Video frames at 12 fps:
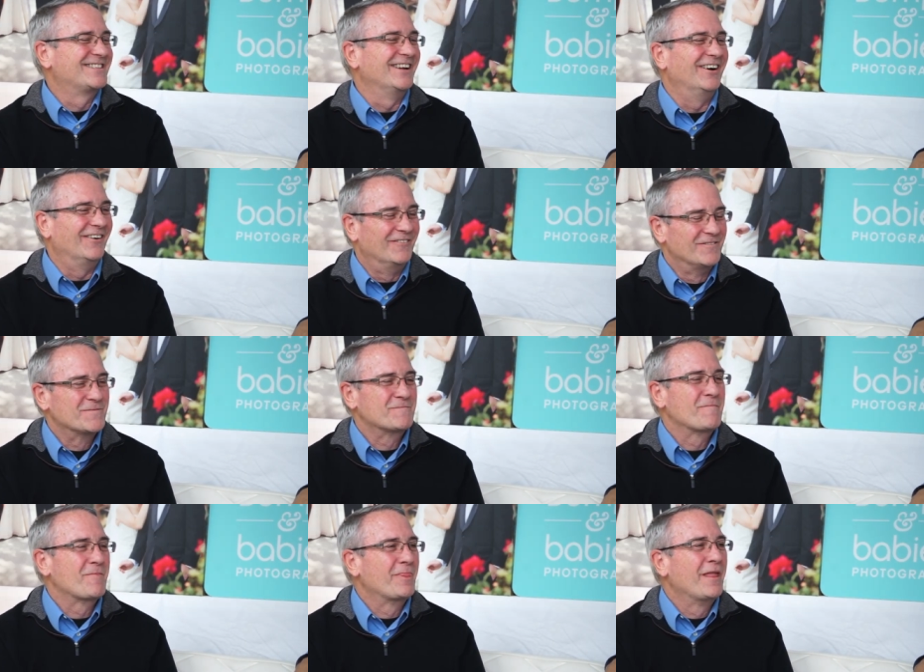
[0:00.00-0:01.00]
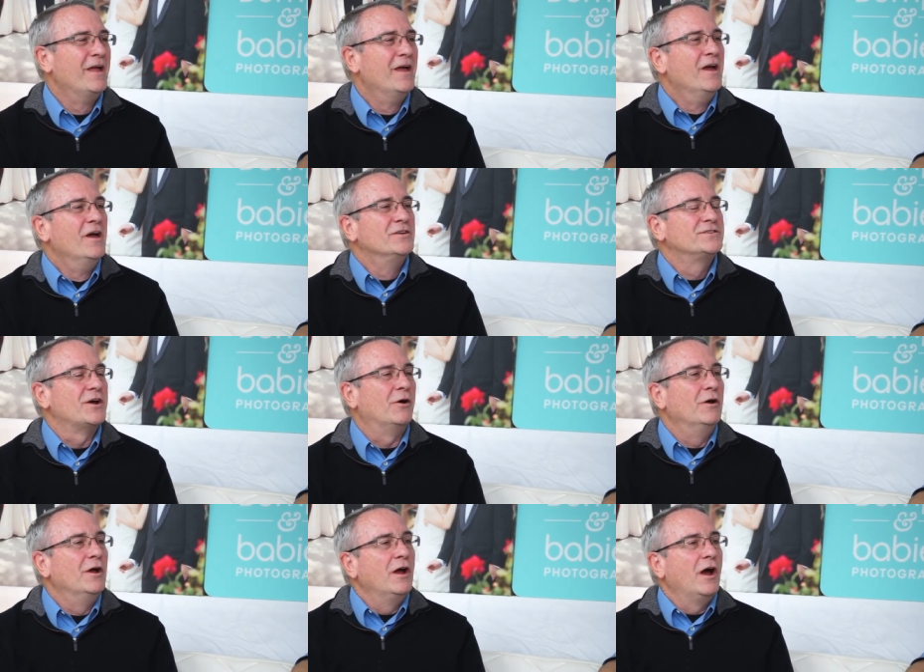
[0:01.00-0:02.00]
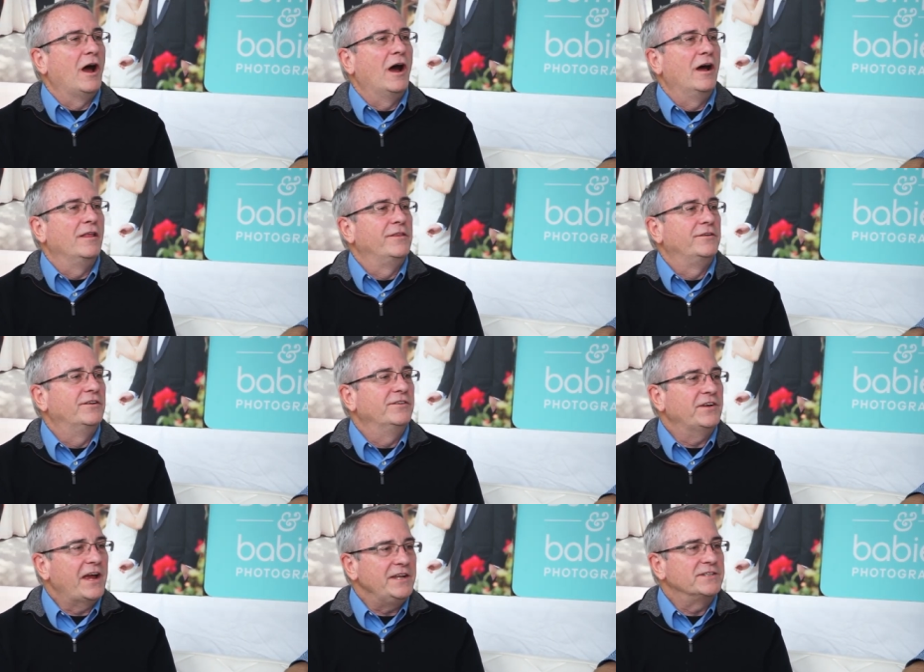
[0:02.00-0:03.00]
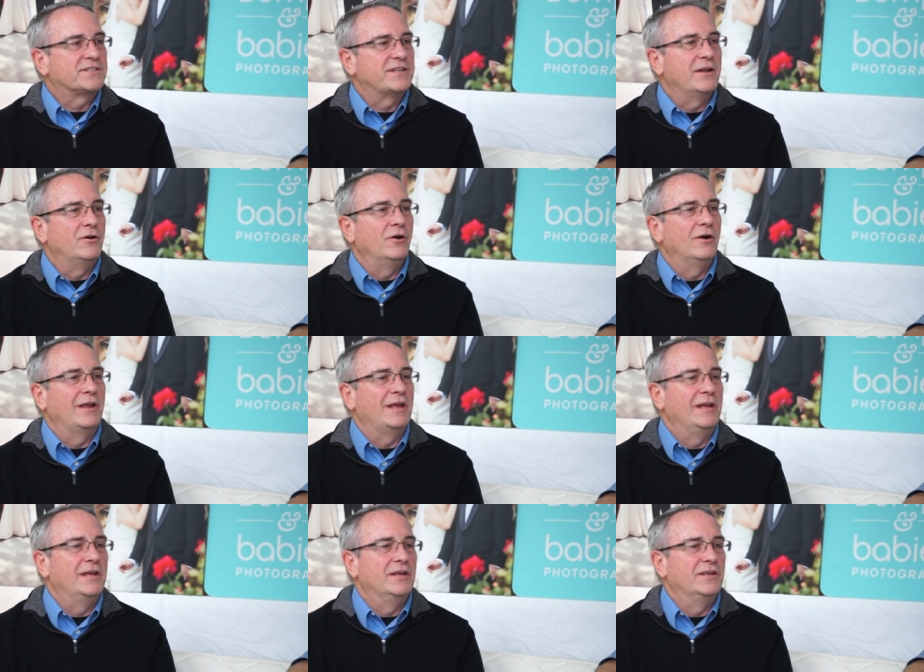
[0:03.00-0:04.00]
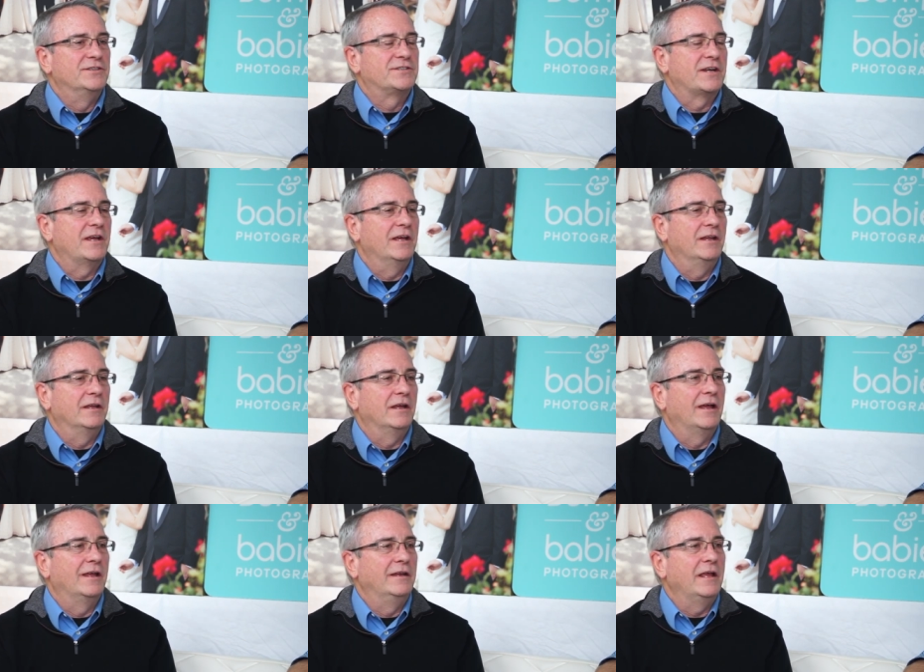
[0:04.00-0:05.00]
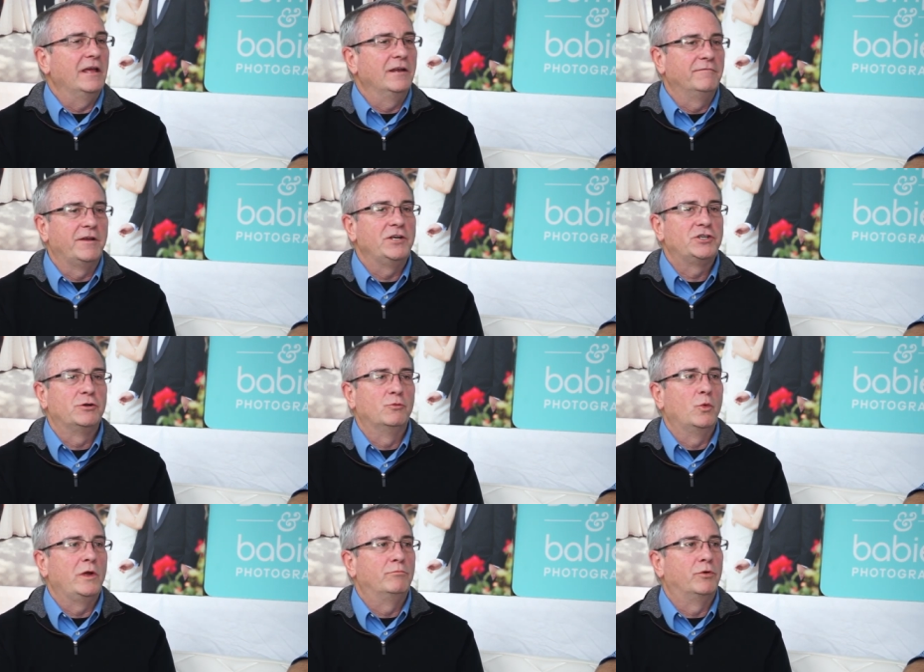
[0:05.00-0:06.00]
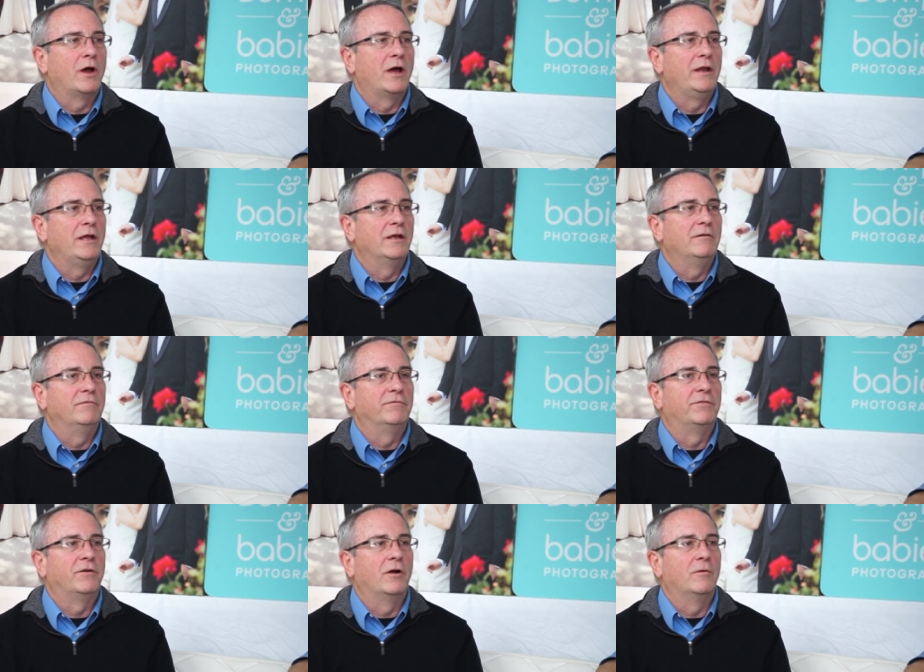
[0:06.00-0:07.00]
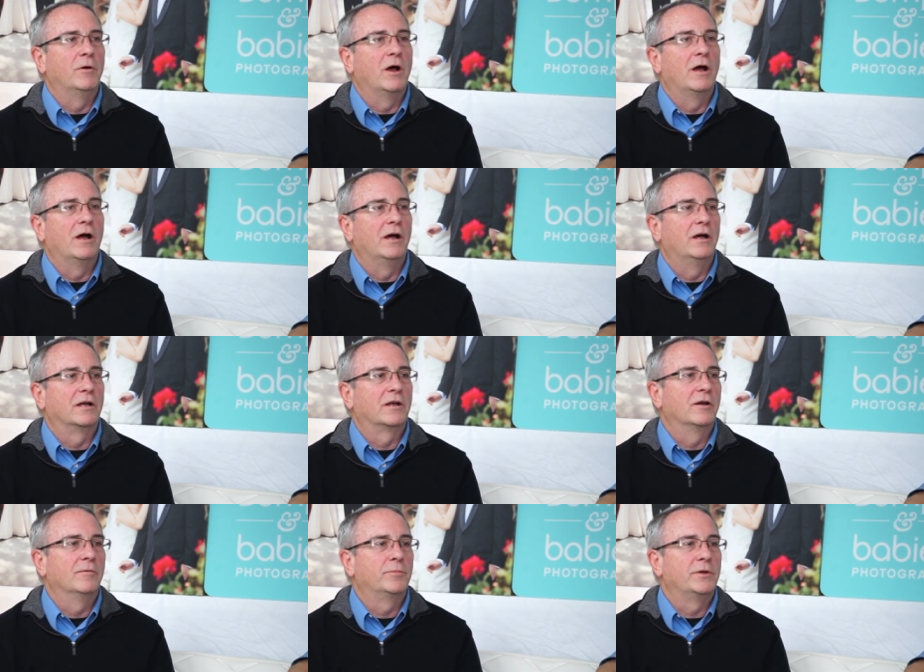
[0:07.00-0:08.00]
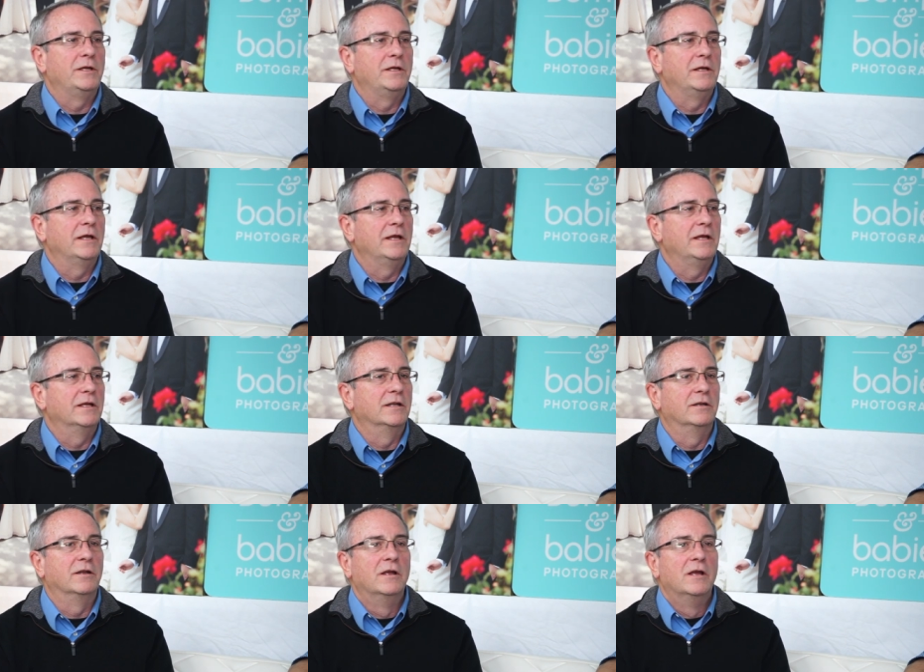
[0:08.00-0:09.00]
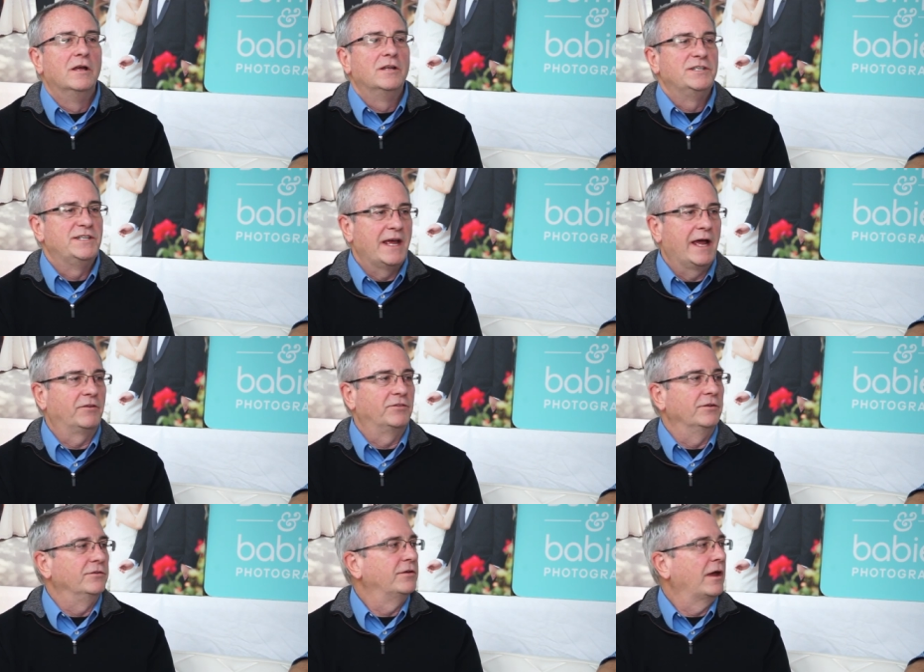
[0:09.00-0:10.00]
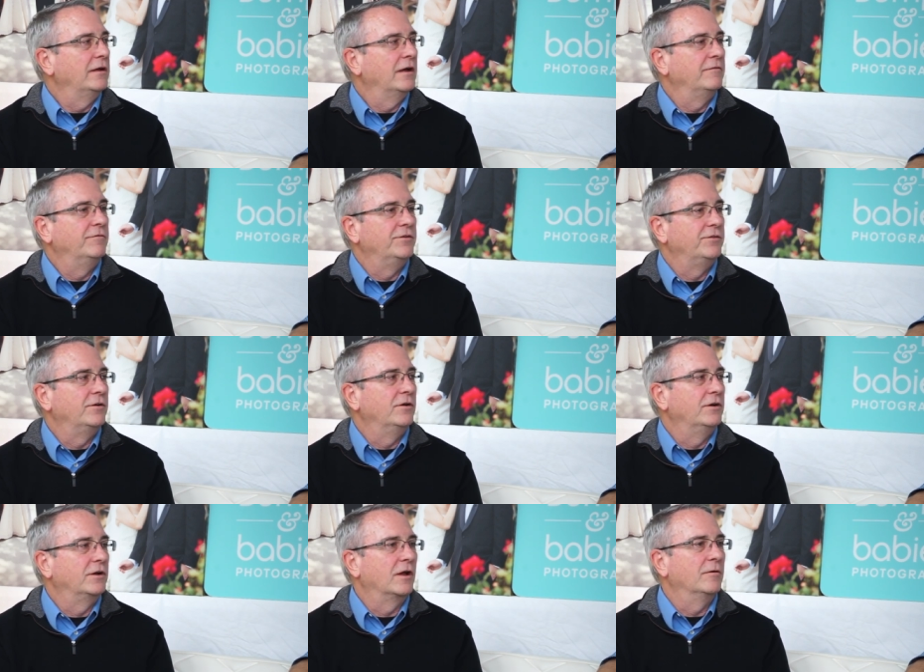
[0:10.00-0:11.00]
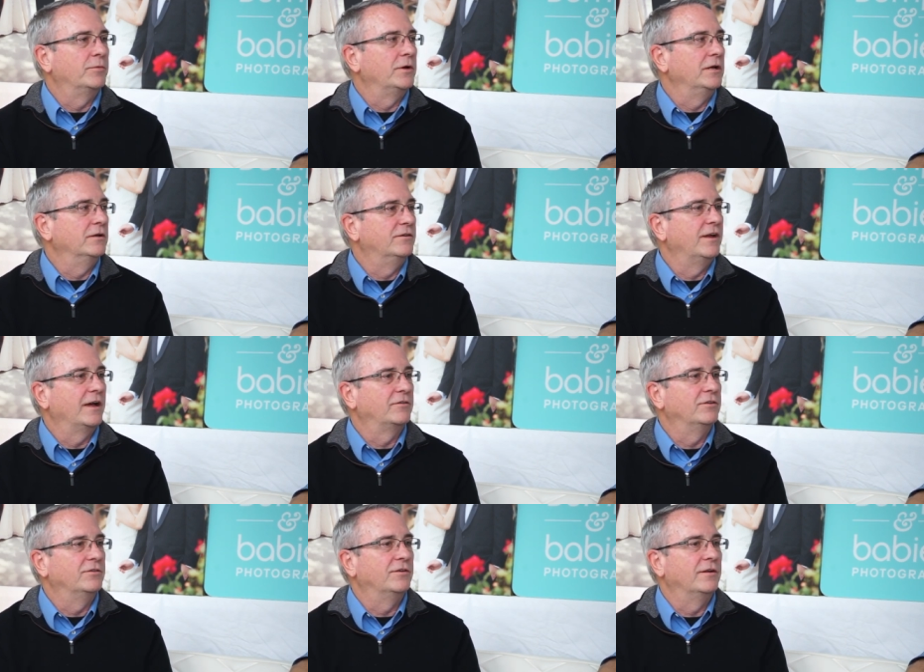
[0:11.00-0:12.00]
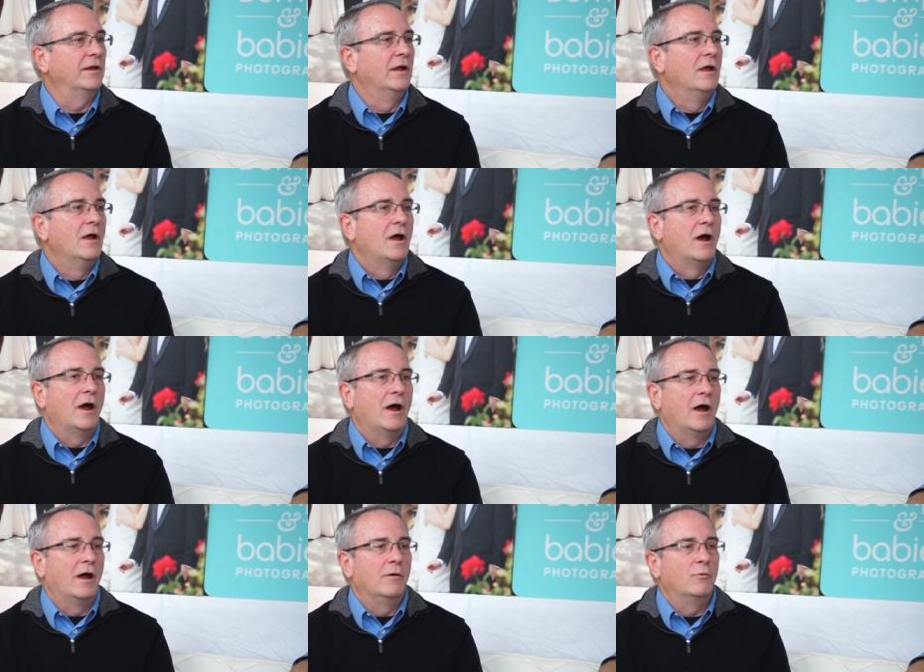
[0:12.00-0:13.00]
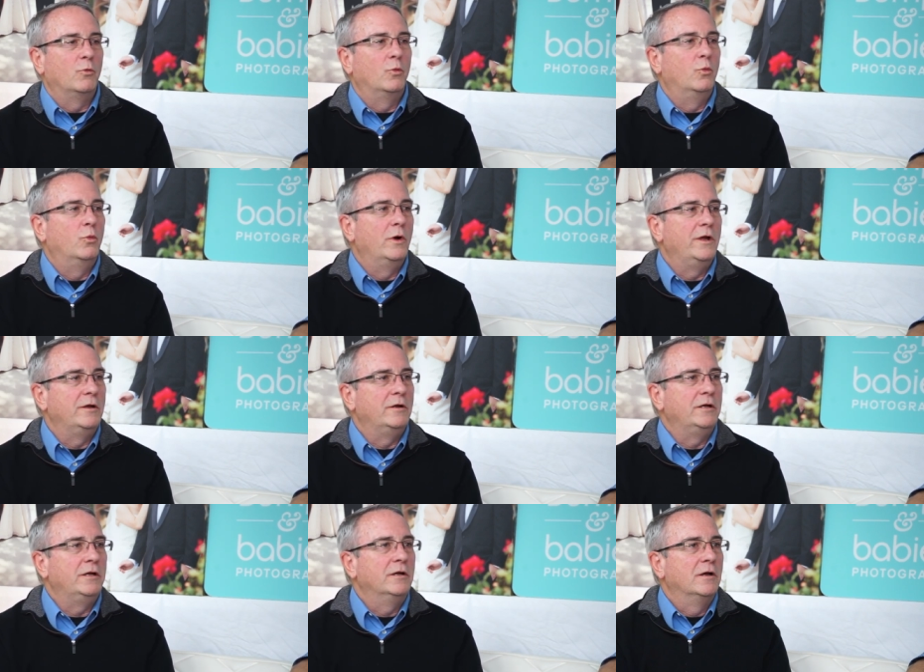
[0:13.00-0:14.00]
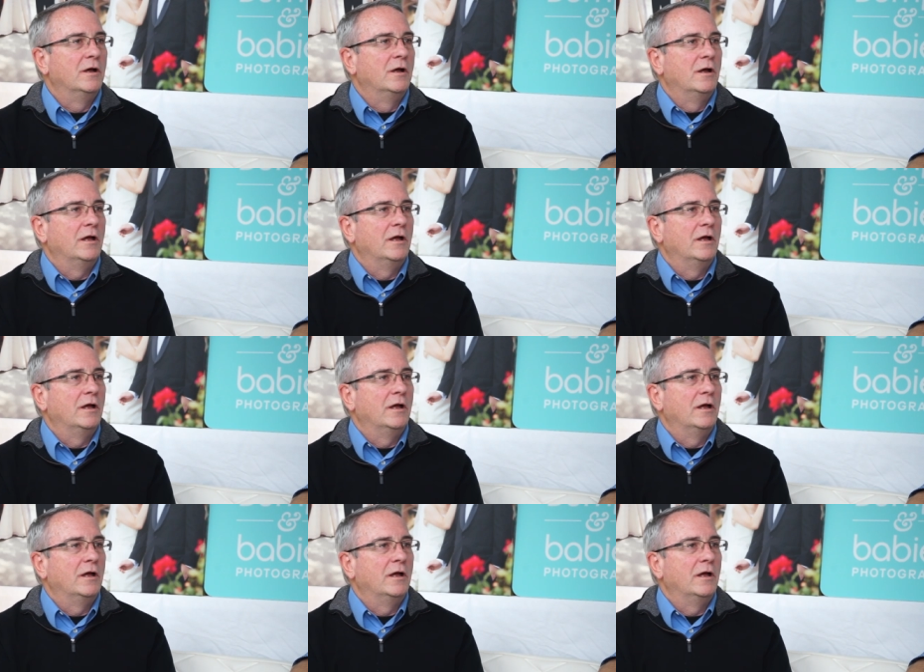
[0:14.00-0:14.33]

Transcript: so, Good. so uh, the Design Center is a, an innovation we brought in from a company in Texas. I, I visited a company in Texas and uh, we,